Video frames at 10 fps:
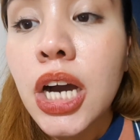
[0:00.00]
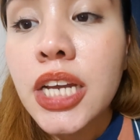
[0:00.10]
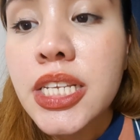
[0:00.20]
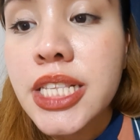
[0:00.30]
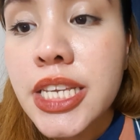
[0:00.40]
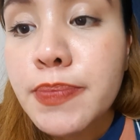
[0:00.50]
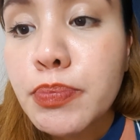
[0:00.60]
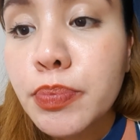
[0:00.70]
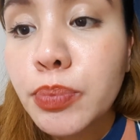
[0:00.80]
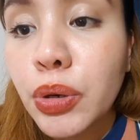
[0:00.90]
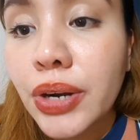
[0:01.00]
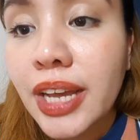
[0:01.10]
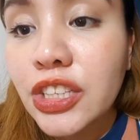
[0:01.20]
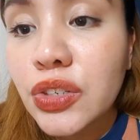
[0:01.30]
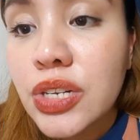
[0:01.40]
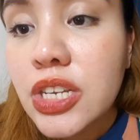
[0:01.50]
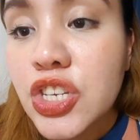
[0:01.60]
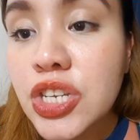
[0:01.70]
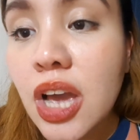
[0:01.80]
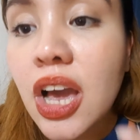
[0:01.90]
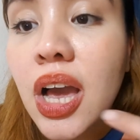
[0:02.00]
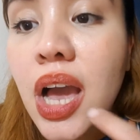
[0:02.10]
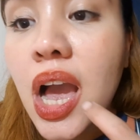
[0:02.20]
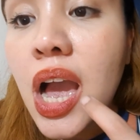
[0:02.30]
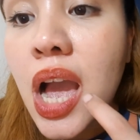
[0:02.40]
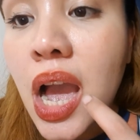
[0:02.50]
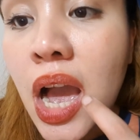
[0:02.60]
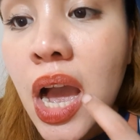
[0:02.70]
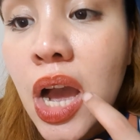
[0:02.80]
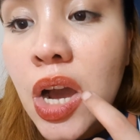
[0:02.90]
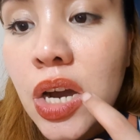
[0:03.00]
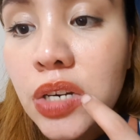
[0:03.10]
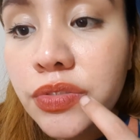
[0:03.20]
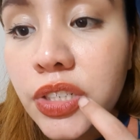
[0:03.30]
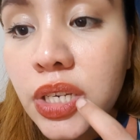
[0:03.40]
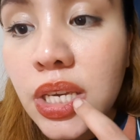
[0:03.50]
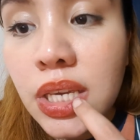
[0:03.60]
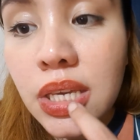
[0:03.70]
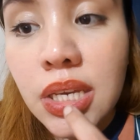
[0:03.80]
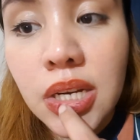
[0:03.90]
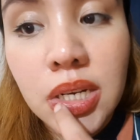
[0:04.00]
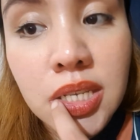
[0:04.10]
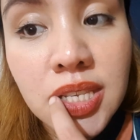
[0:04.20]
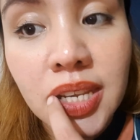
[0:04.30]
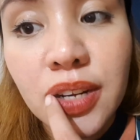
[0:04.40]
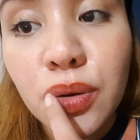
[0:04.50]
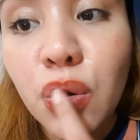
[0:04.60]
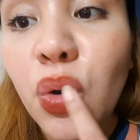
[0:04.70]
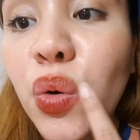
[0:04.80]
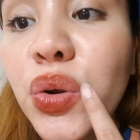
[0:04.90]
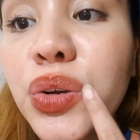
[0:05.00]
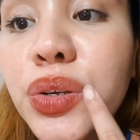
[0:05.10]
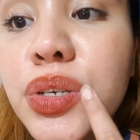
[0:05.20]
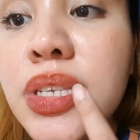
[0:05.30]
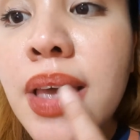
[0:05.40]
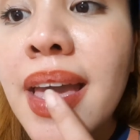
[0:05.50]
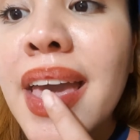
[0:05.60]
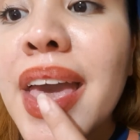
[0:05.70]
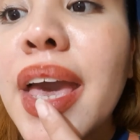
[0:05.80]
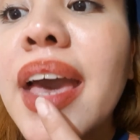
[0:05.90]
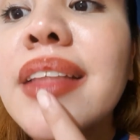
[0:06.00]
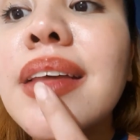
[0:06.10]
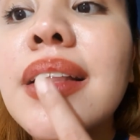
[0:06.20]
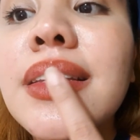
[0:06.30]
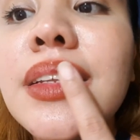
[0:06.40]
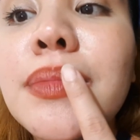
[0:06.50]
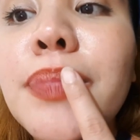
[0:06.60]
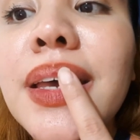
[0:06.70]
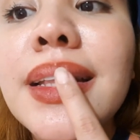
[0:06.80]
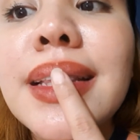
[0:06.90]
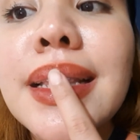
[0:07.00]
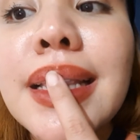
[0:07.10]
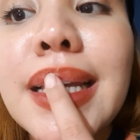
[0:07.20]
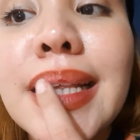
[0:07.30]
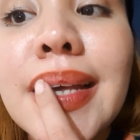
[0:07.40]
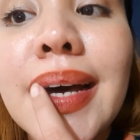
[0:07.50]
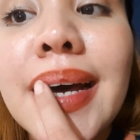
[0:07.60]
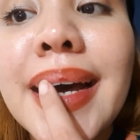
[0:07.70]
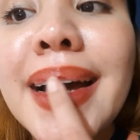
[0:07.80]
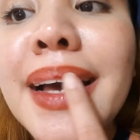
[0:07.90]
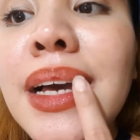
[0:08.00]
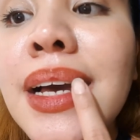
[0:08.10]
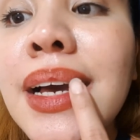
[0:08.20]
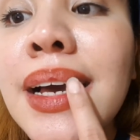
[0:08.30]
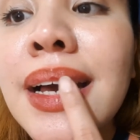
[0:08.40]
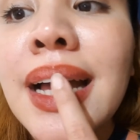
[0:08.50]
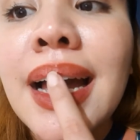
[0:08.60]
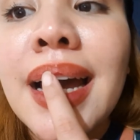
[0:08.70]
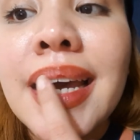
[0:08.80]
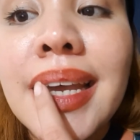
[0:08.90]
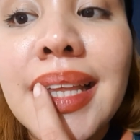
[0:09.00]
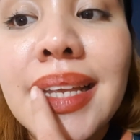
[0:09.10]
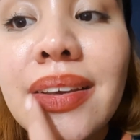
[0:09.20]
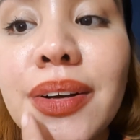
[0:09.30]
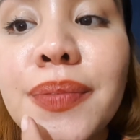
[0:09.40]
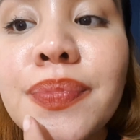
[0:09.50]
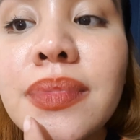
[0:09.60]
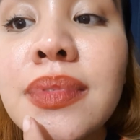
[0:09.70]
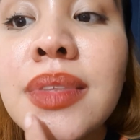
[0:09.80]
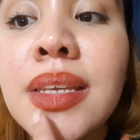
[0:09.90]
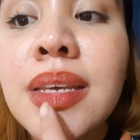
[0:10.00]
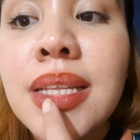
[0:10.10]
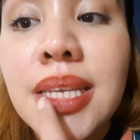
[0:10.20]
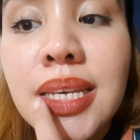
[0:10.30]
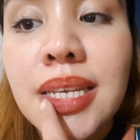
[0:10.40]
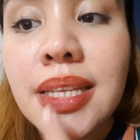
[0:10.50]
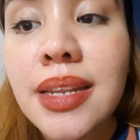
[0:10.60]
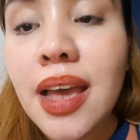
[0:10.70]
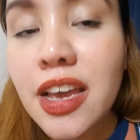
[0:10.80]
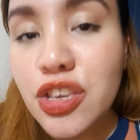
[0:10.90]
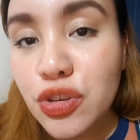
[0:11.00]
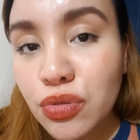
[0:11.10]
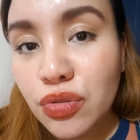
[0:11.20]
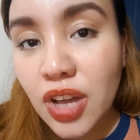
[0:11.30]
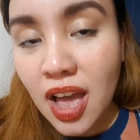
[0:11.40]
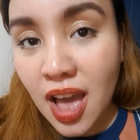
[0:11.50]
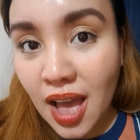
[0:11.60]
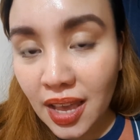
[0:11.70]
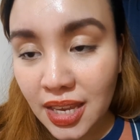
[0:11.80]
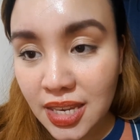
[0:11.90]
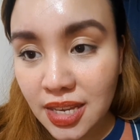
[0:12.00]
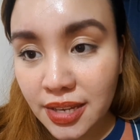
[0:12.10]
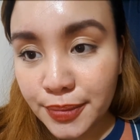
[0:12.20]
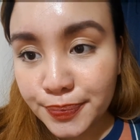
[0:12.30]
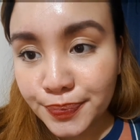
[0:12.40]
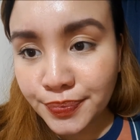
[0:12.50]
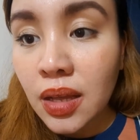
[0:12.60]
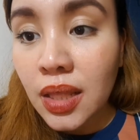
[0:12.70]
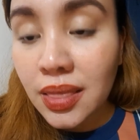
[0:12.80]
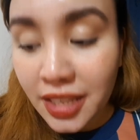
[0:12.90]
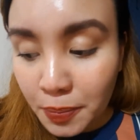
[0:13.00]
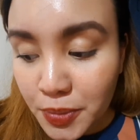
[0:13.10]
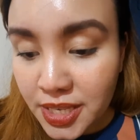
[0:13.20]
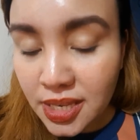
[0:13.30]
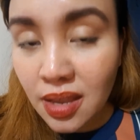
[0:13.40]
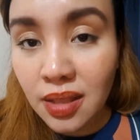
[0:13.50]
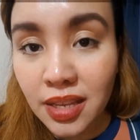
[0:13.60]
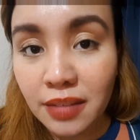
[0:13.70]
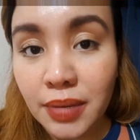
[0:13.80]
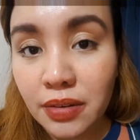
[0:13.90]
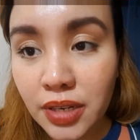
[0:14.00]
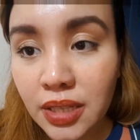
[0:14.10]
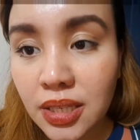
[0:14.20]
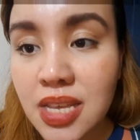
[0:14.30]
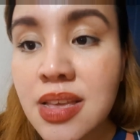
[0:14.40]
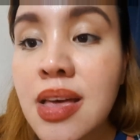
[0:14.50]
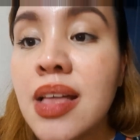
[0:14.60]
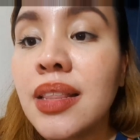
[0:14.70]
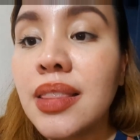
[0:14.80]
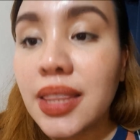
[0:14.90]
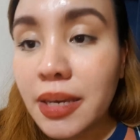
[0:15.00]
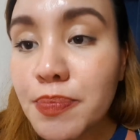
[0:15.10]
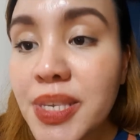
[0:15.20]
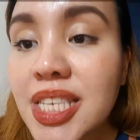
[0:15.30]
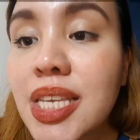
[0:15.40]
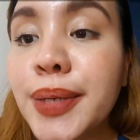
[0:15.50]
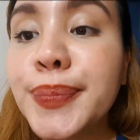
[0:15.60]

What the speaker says: Honestly, burado na siya over here sa inner corners and a little bit dito. Kita niyo? Nakikita na yung aking lips, like my real lips.